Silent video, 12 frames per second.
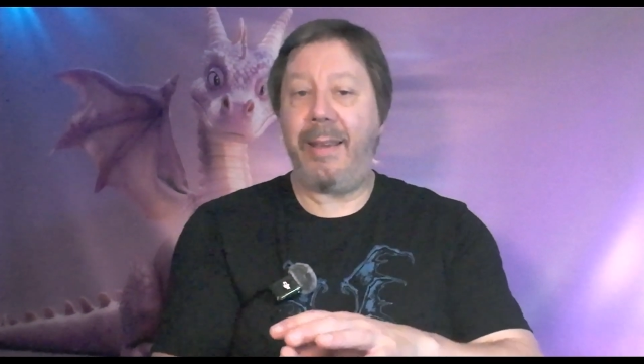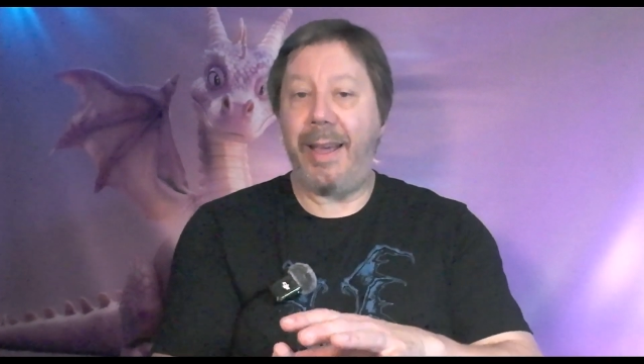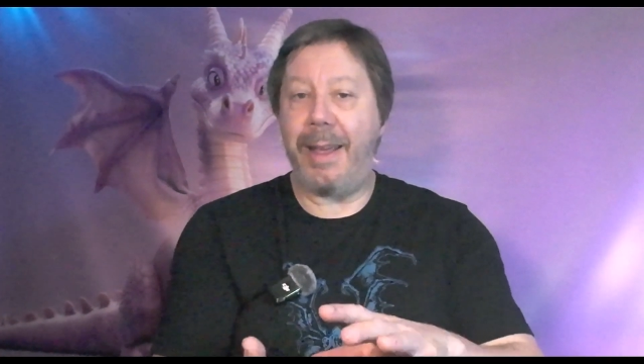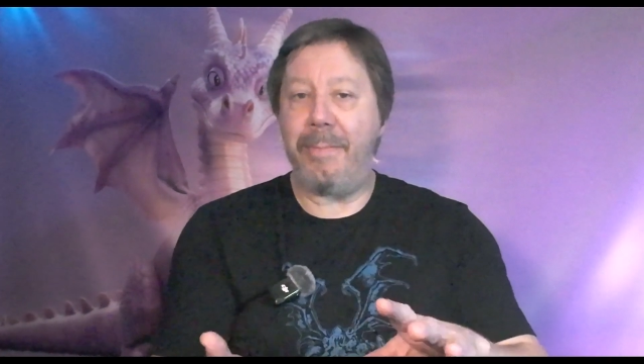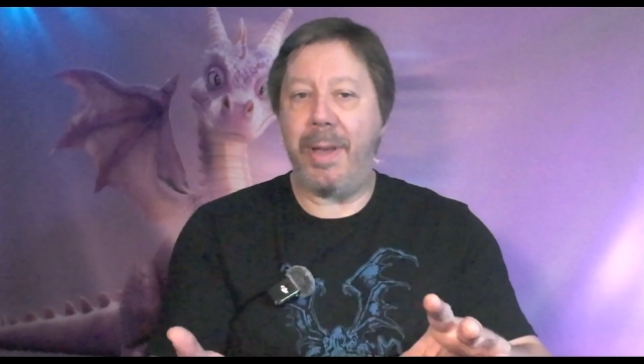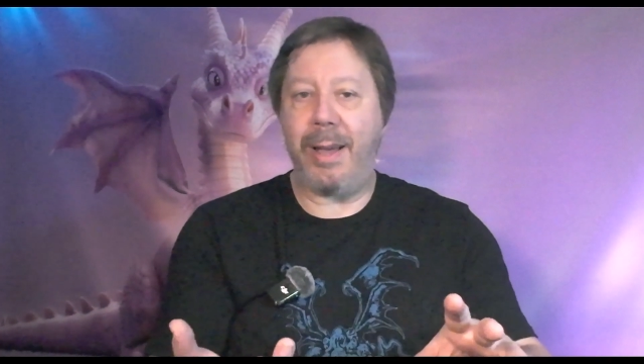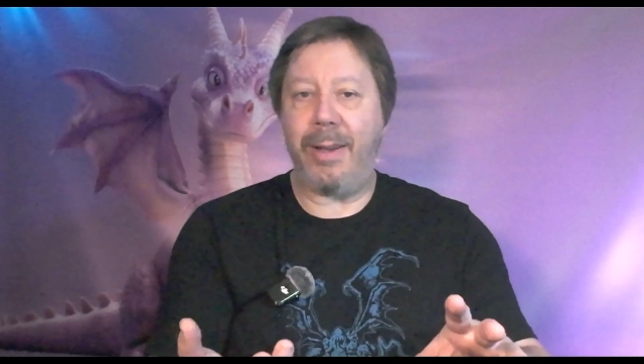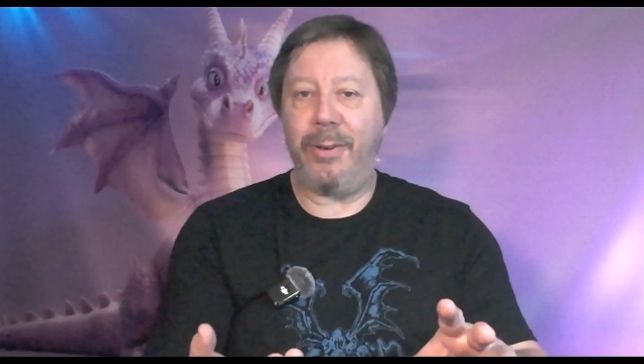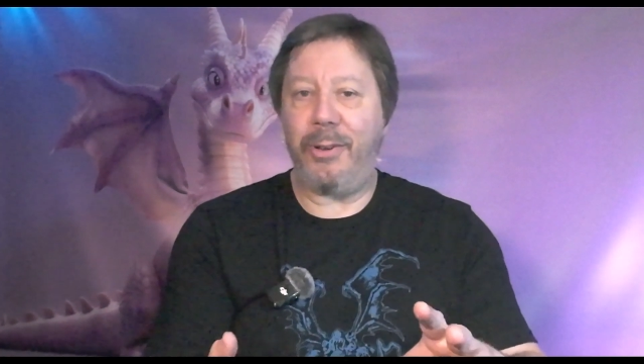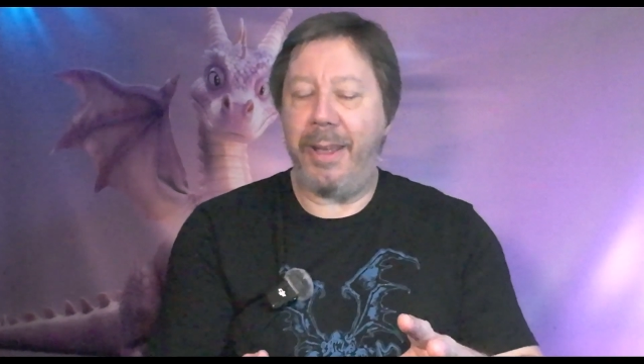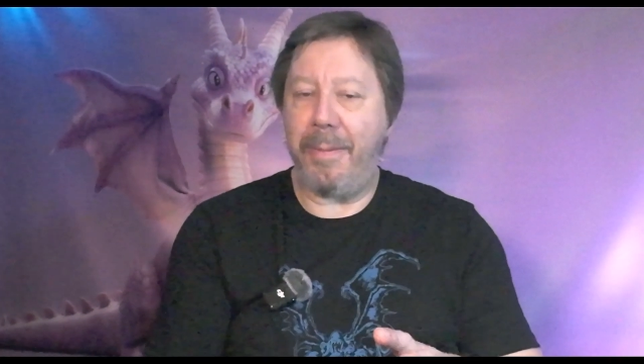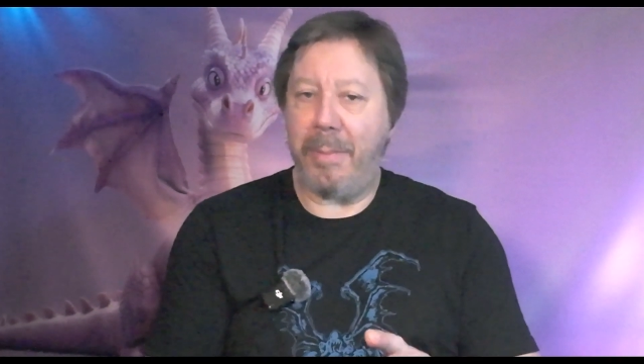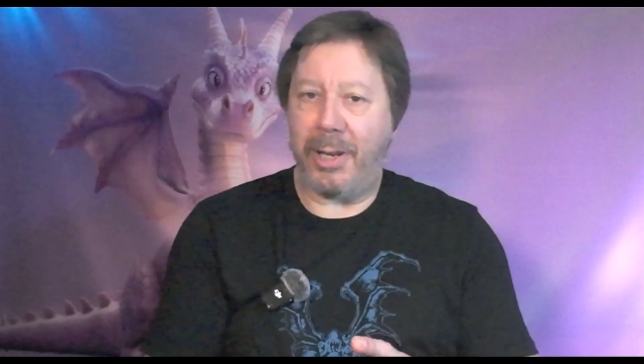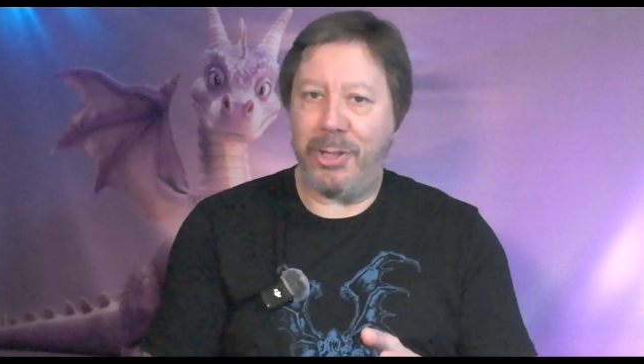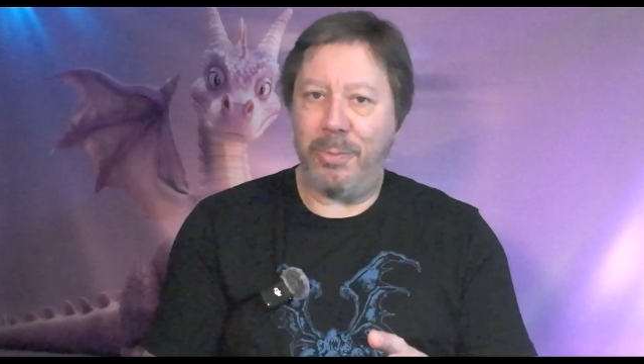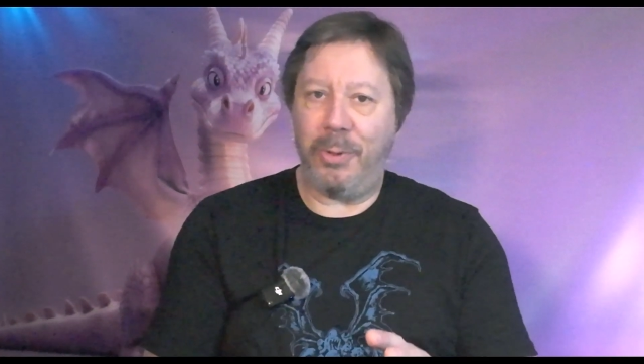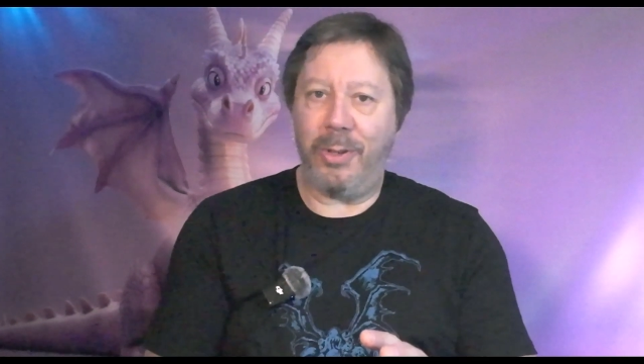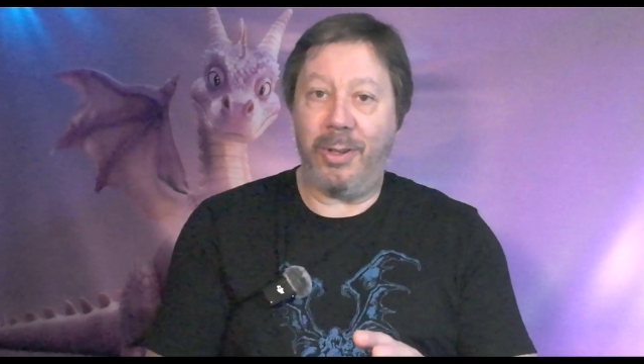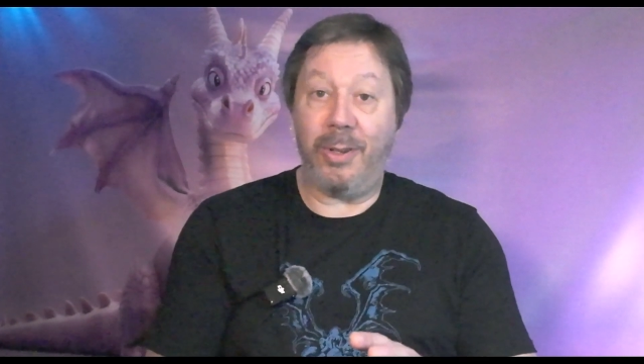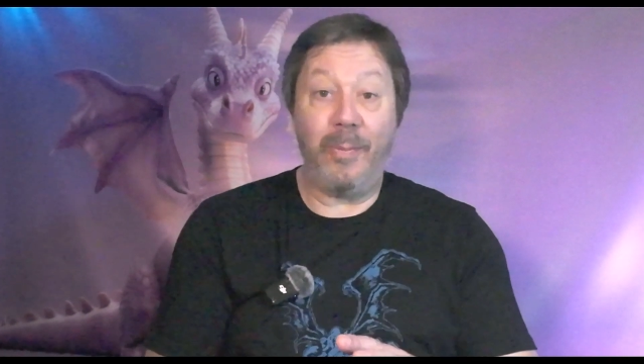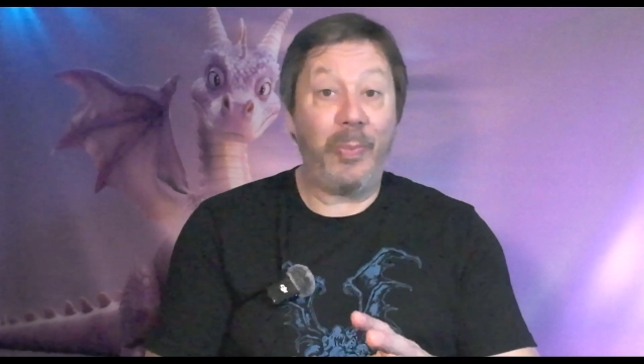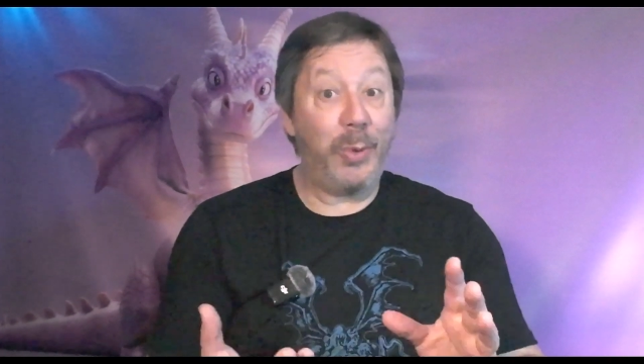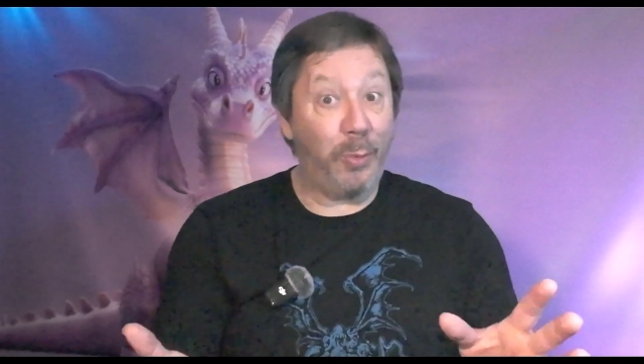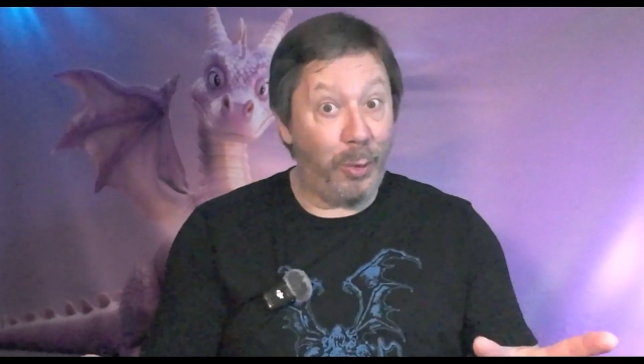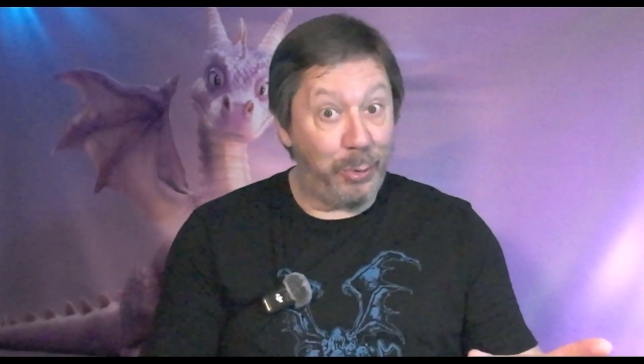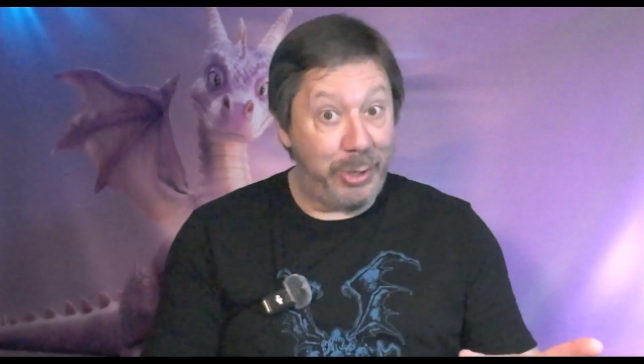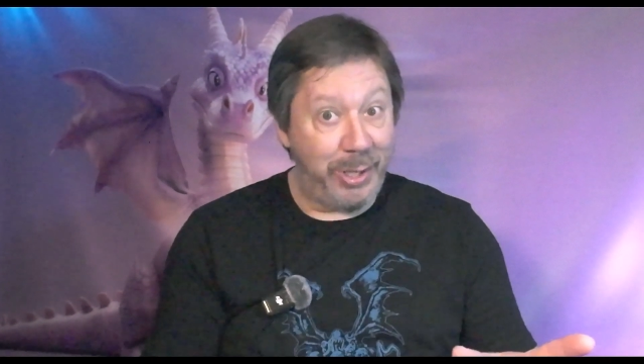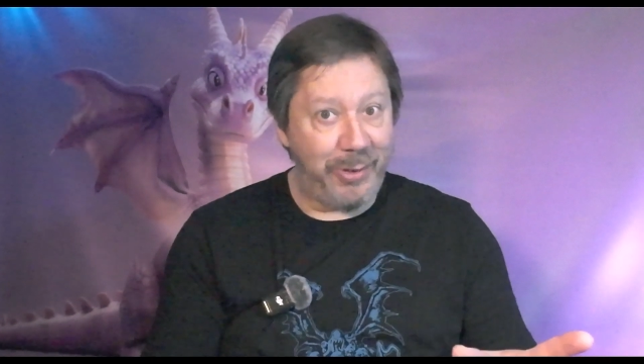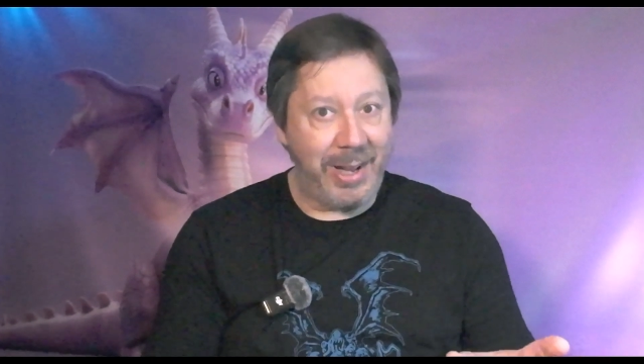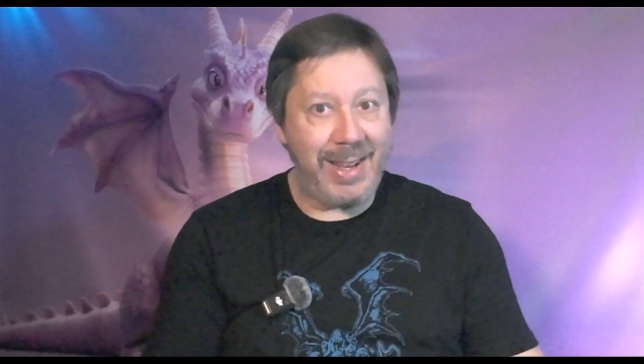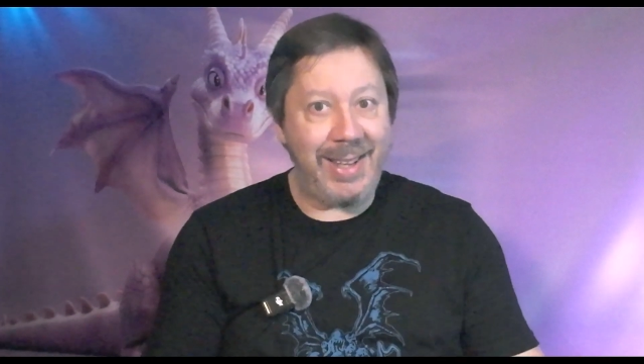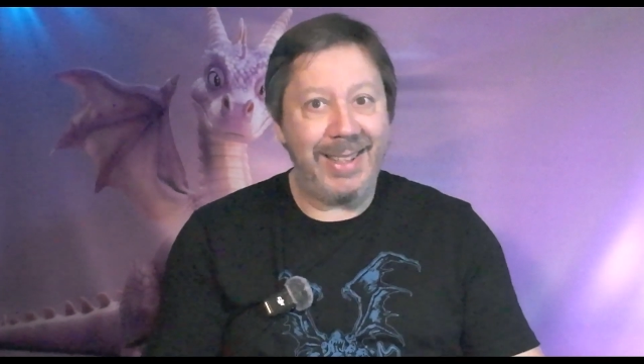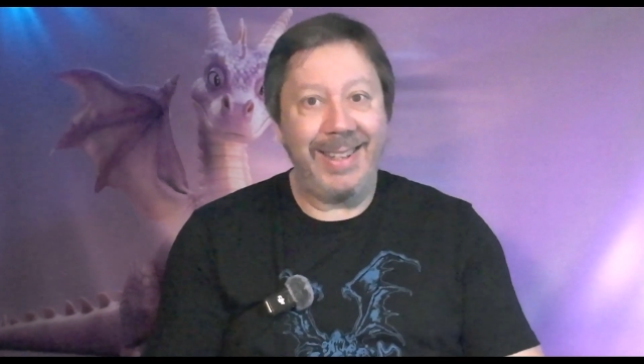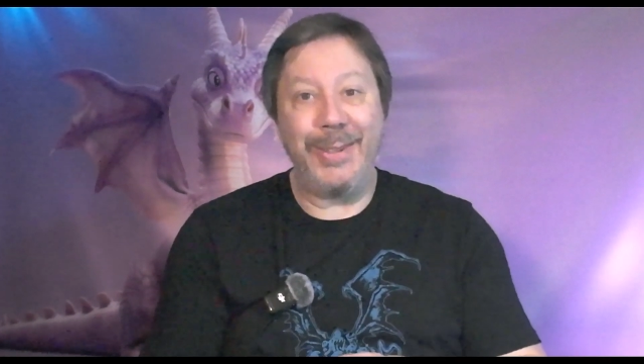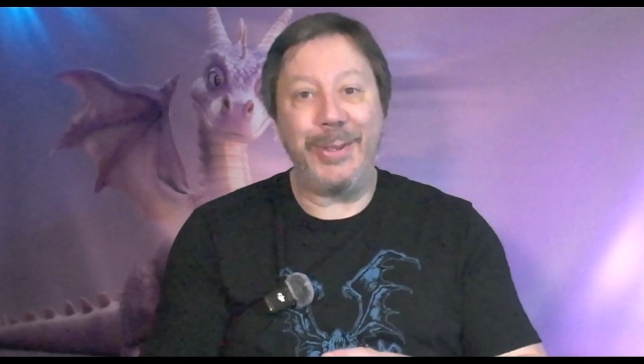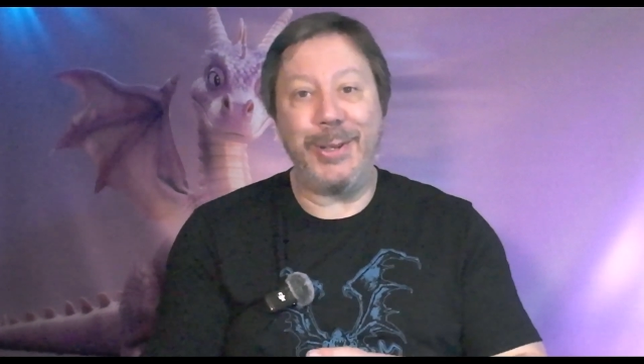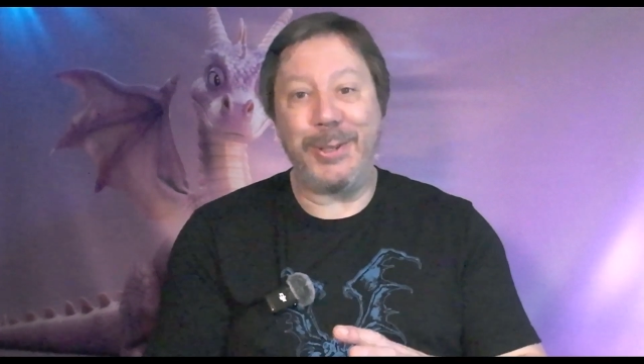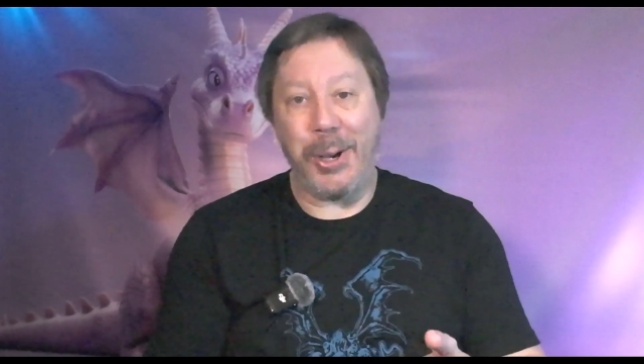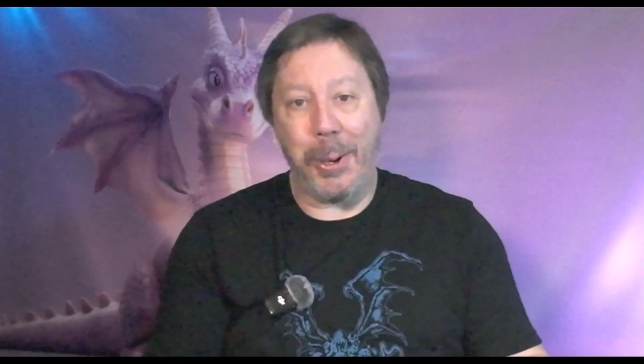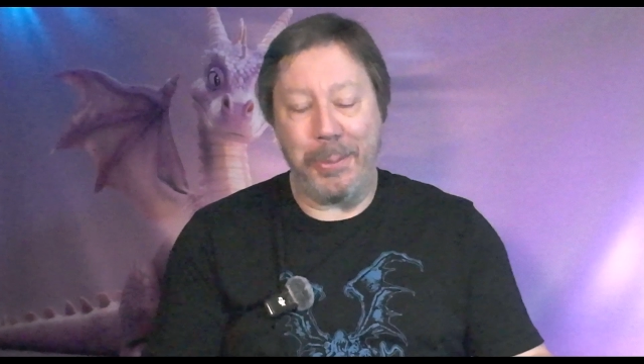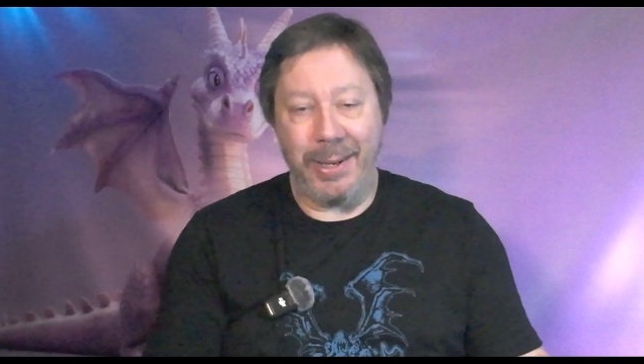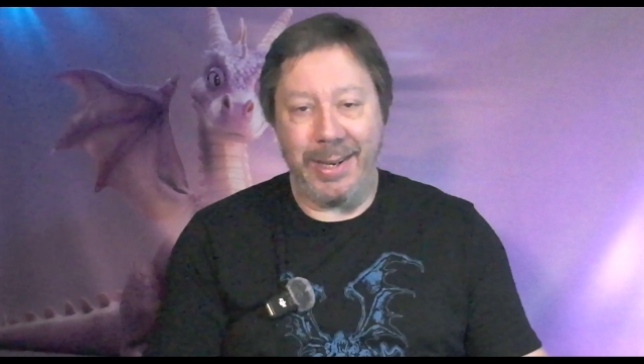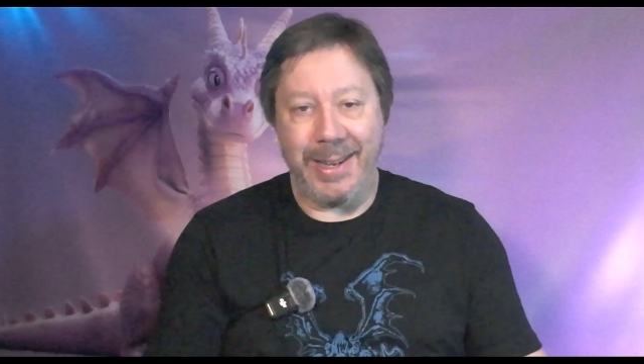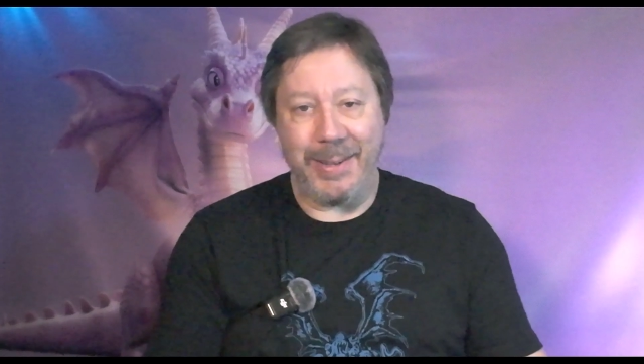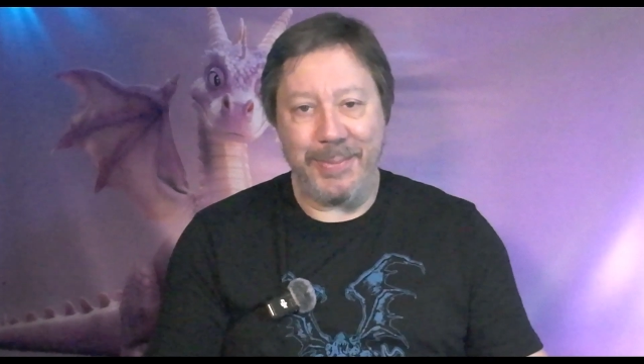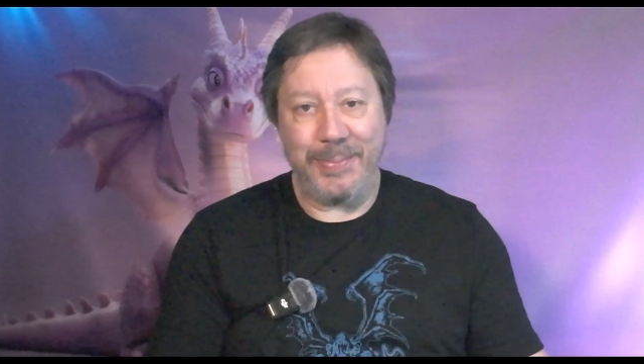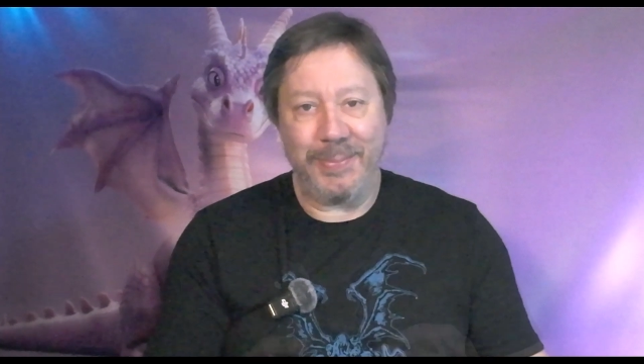came out looking much more watery than cobbly.